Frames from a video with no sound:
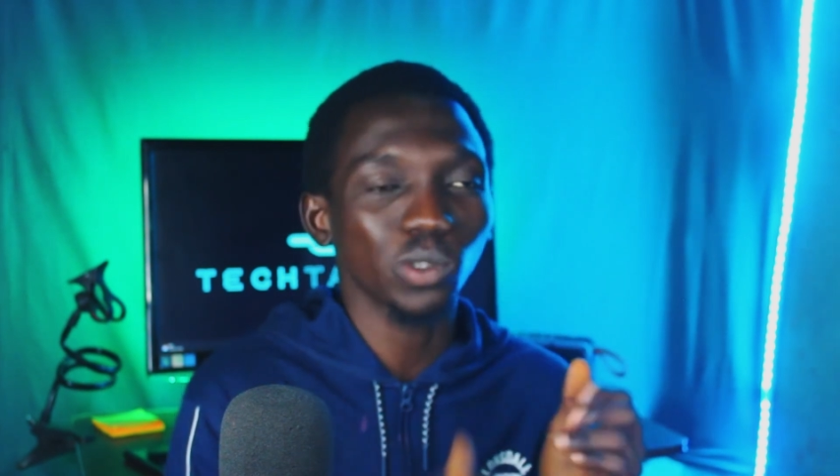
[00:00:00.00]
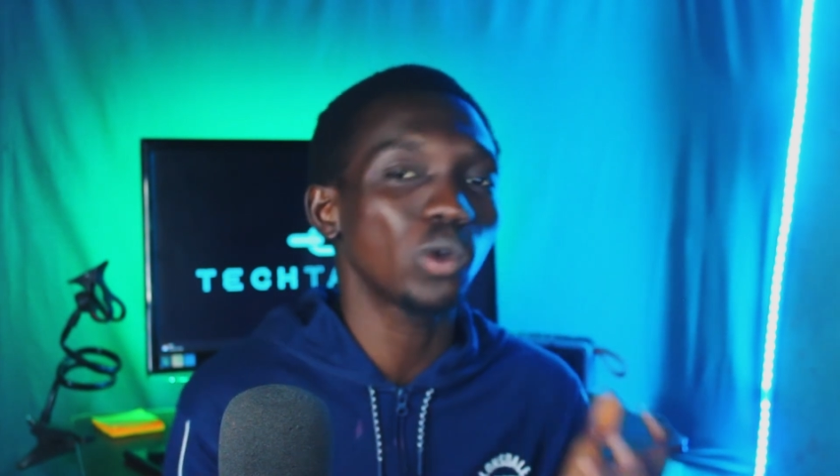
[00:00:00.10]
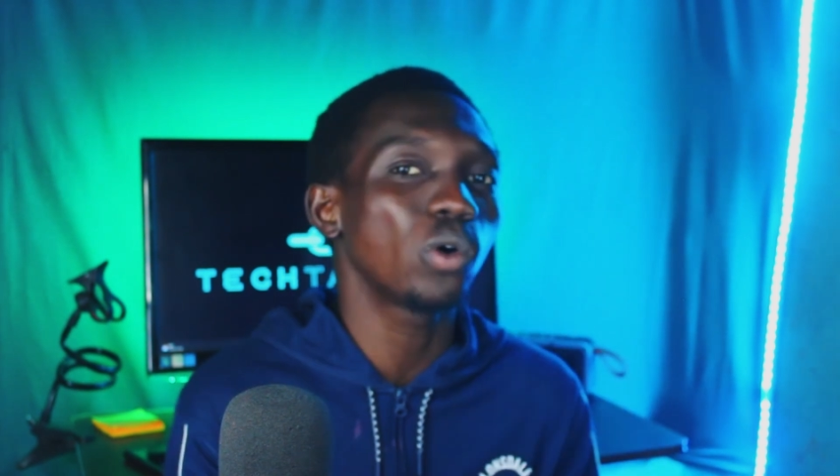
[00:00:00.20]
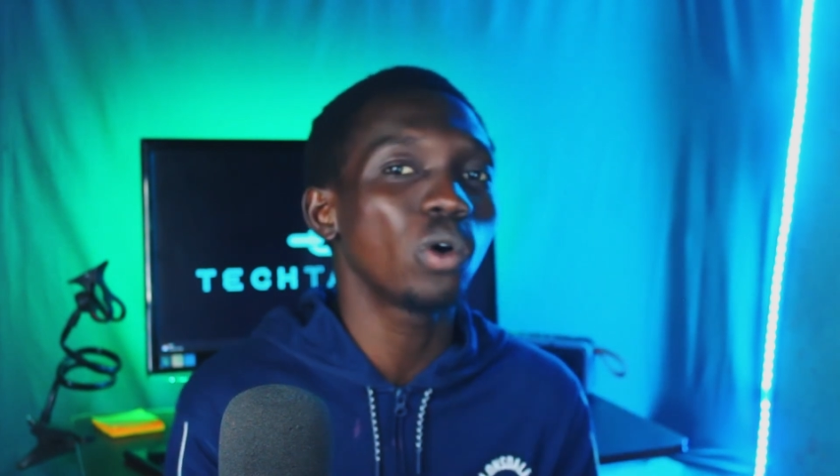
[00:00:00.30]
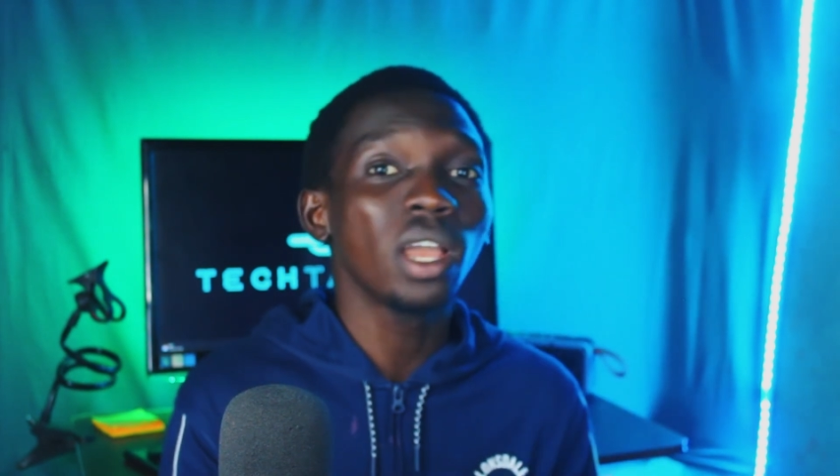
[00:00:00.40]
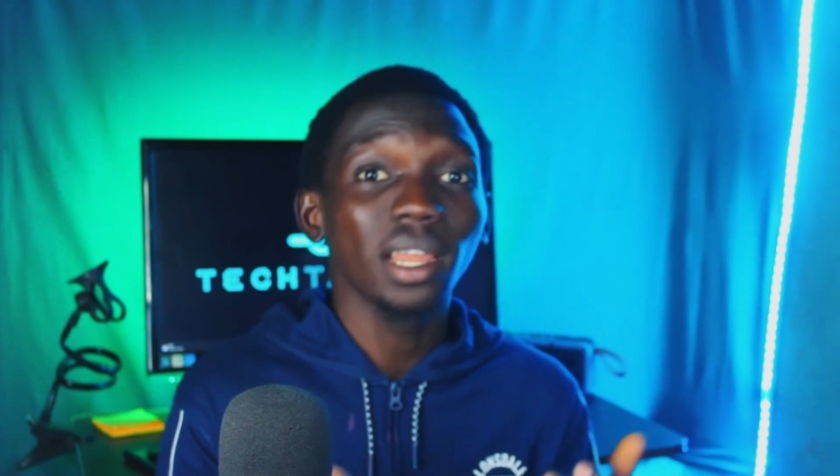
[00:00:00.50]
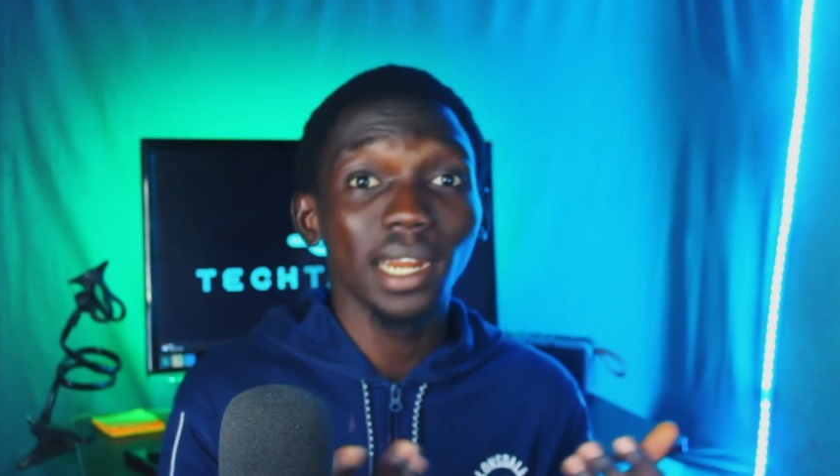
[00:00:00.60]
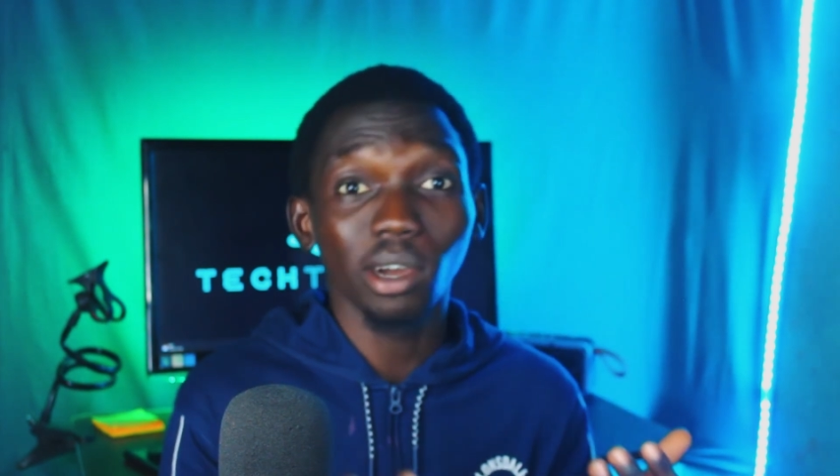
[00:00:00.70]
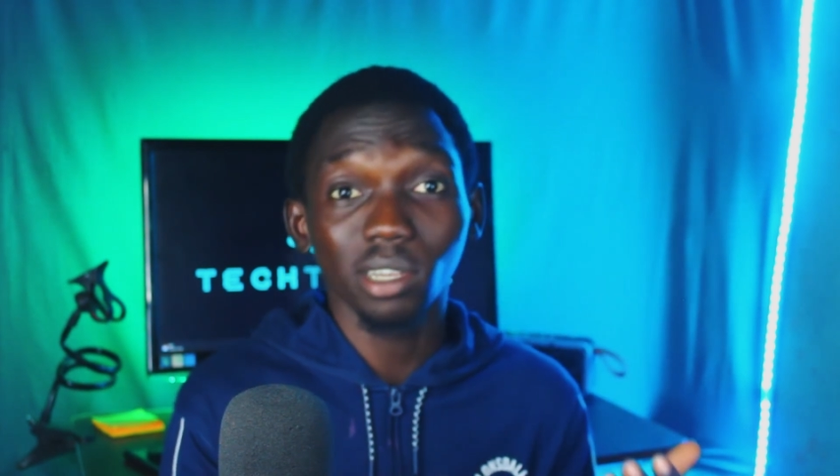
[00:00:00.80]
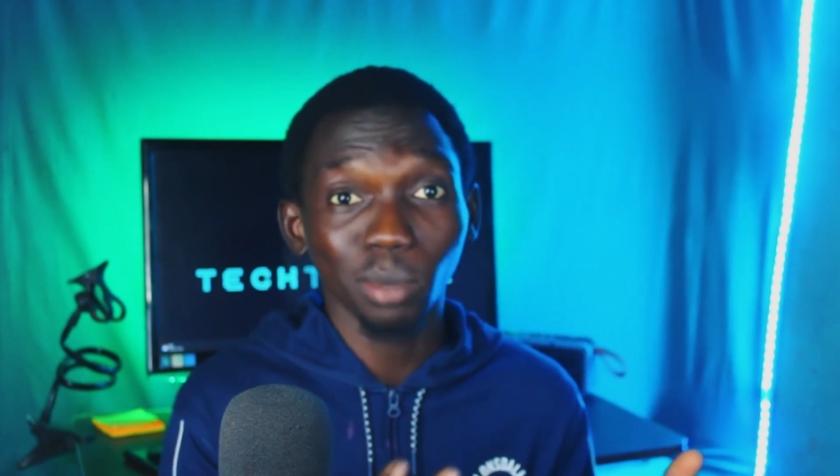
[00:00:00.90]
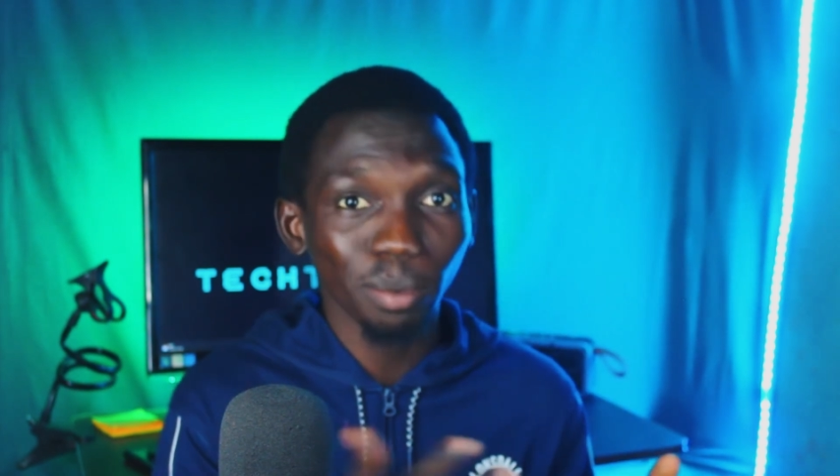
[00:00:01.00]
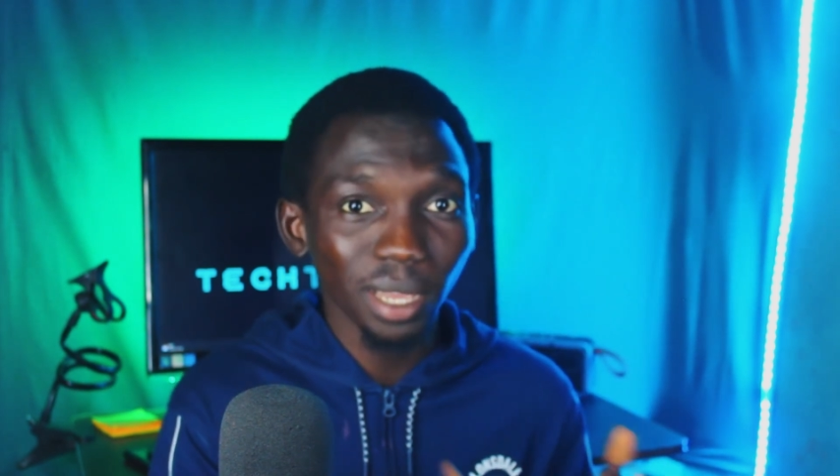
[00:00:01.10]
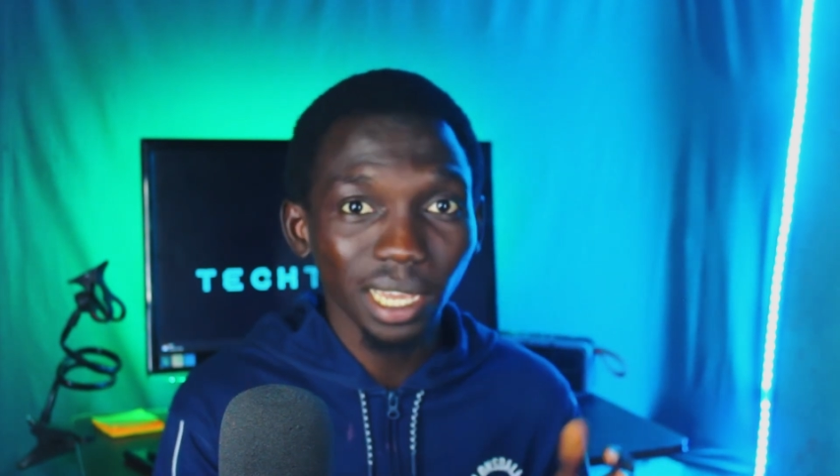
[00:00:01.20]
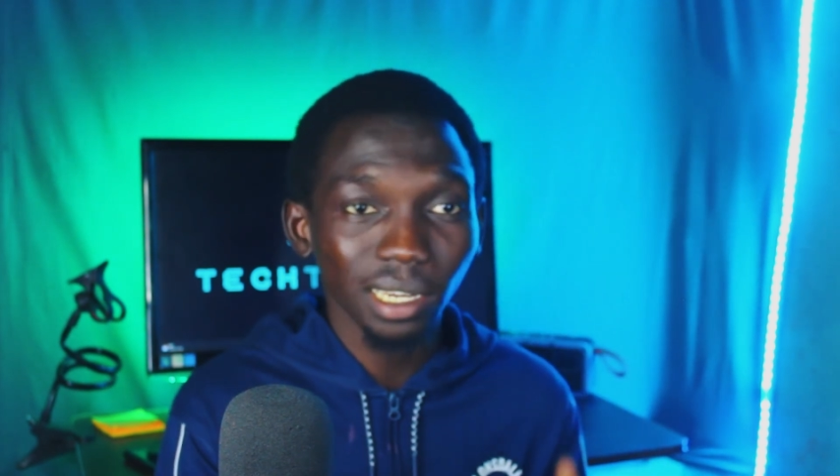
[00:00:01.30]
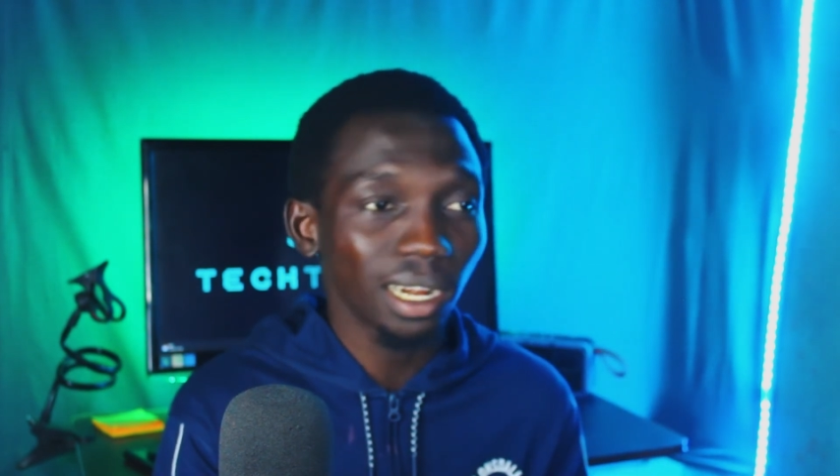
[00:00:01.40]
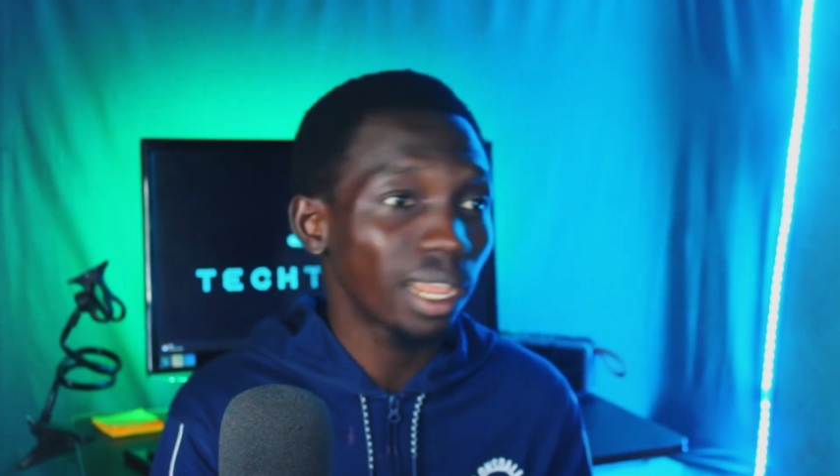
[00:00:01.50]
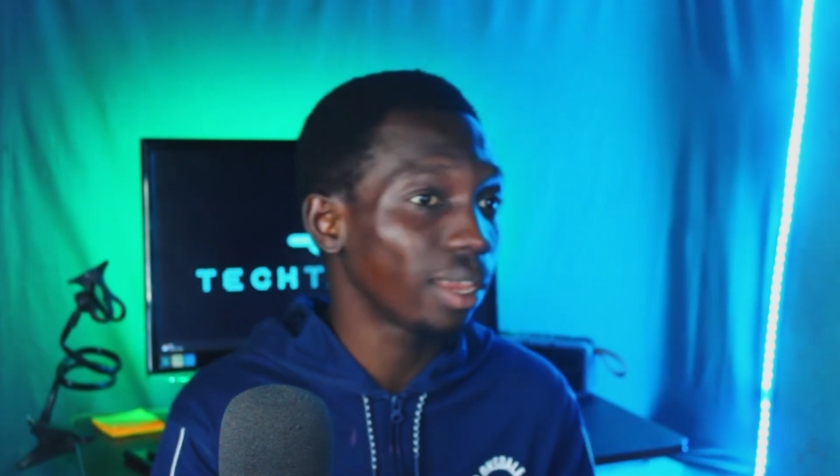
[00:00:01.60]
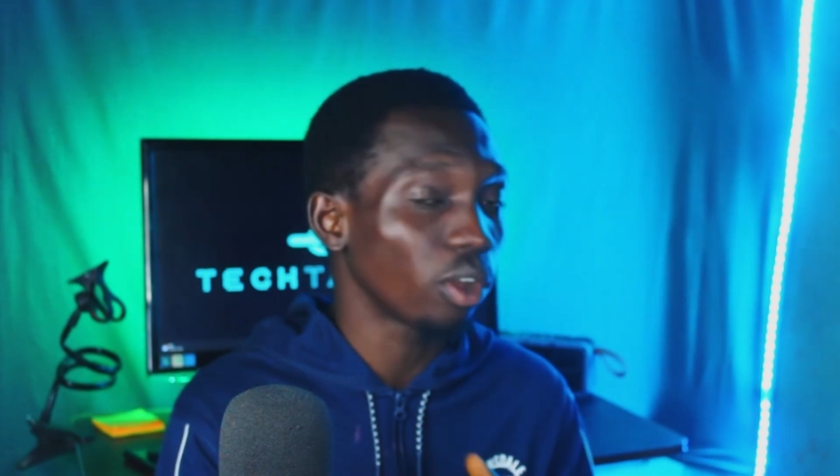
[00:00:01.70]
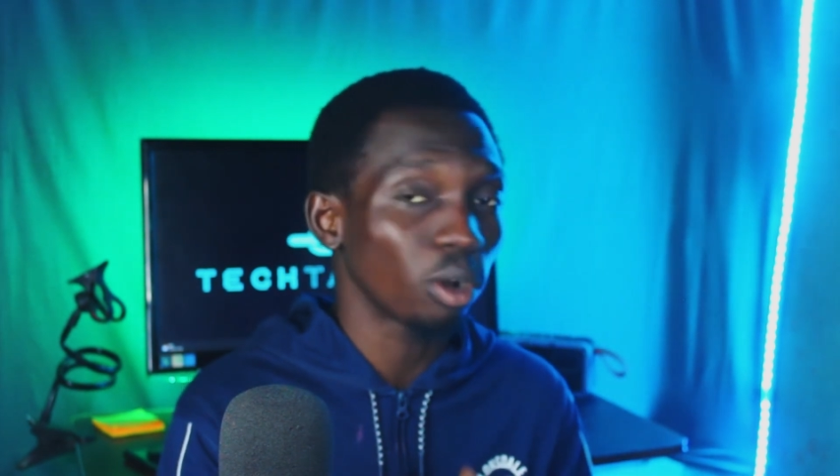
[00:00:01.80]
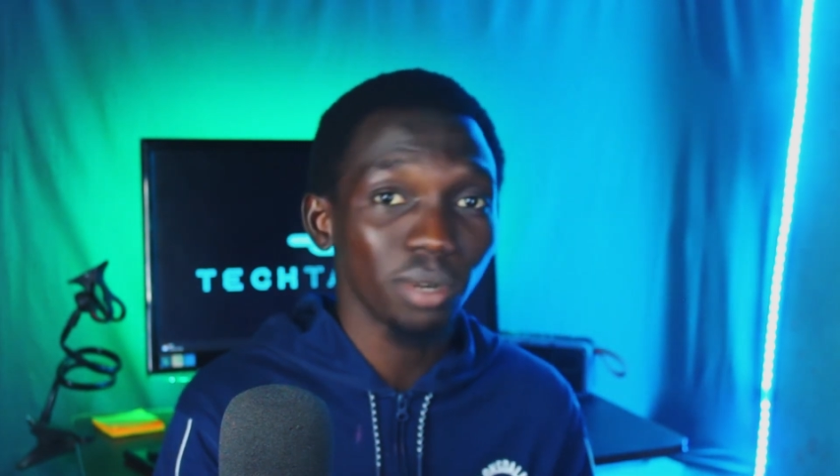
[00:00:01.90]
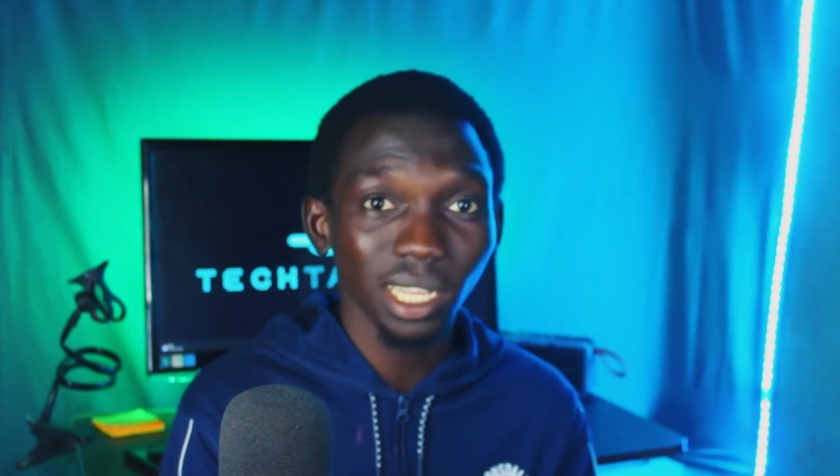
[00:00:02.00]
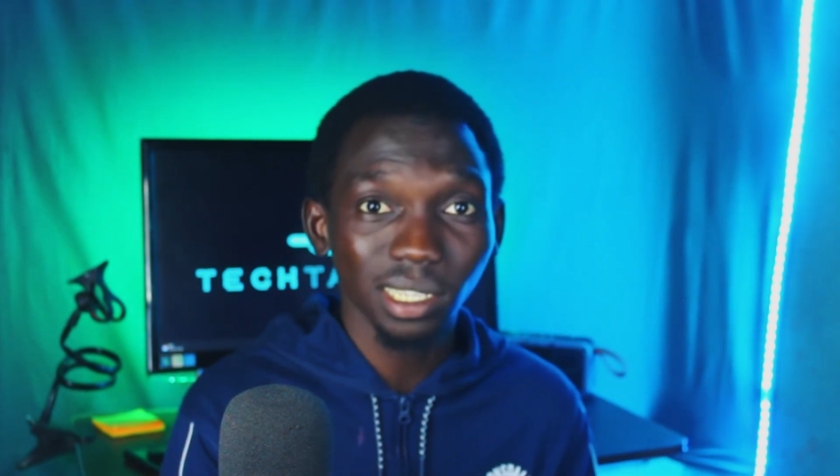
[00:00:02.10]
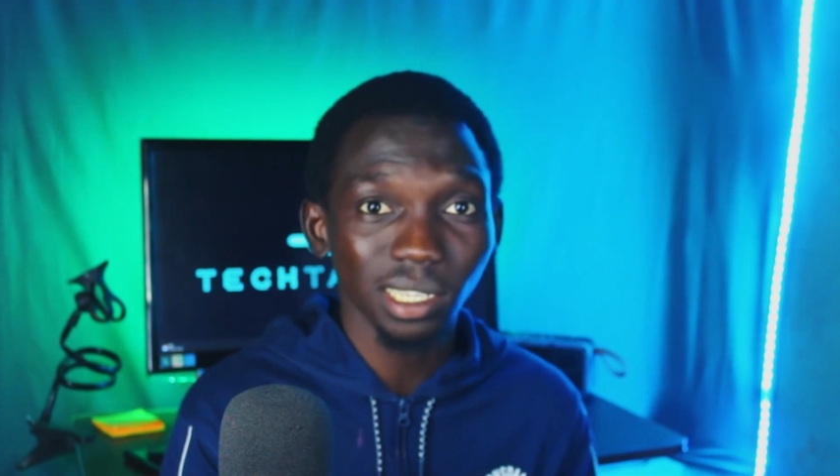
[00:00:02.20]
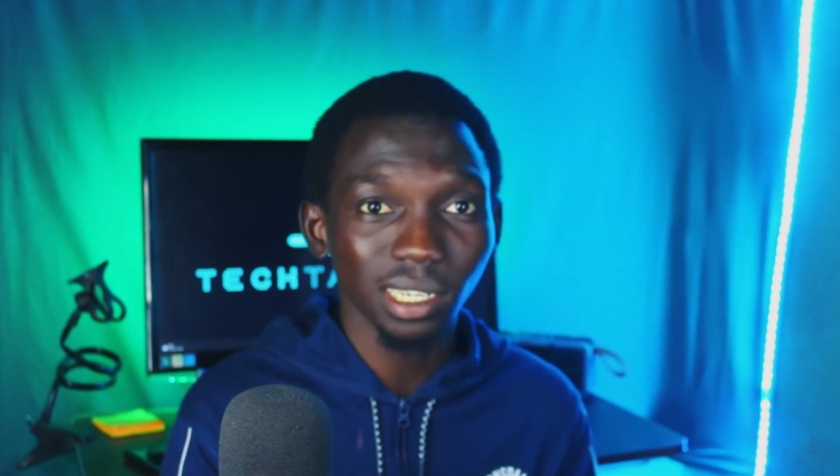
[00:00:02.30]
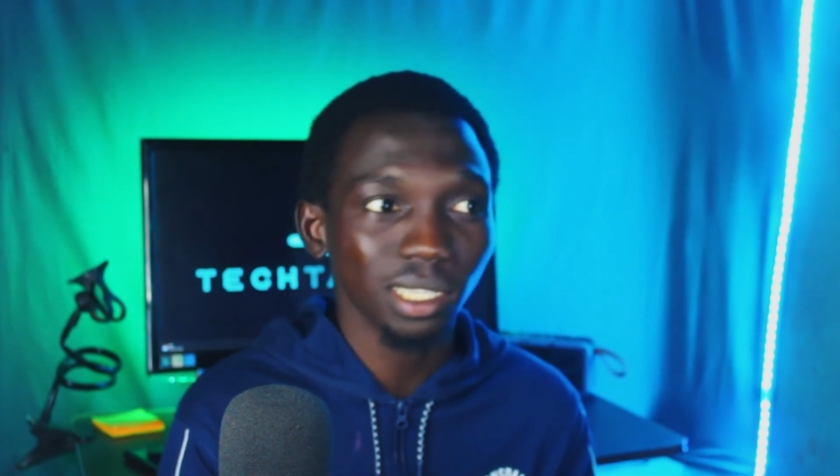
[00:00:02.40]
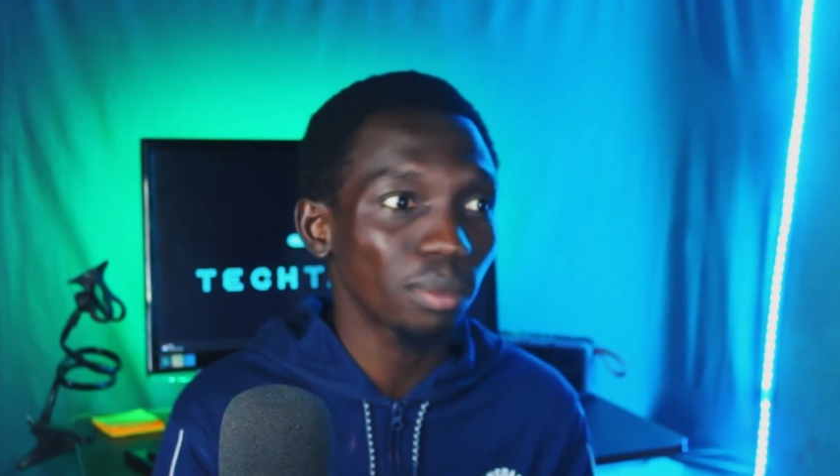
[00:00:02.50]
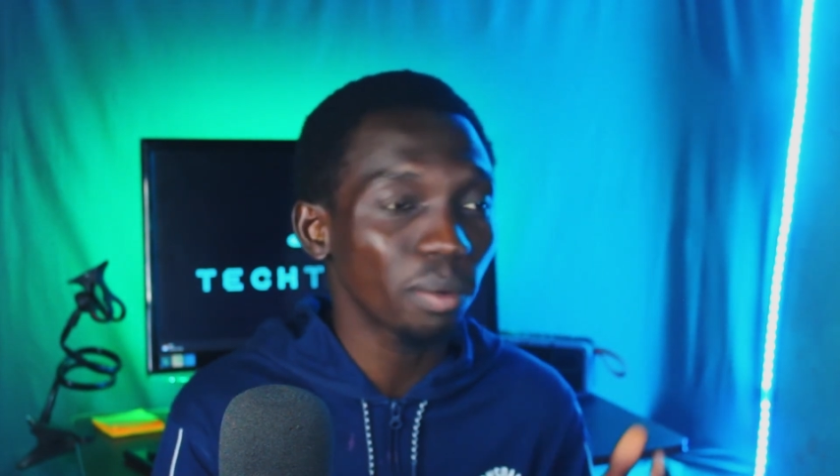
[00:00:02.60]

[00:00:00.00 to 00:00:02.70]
so there was maybe a delay in updating it,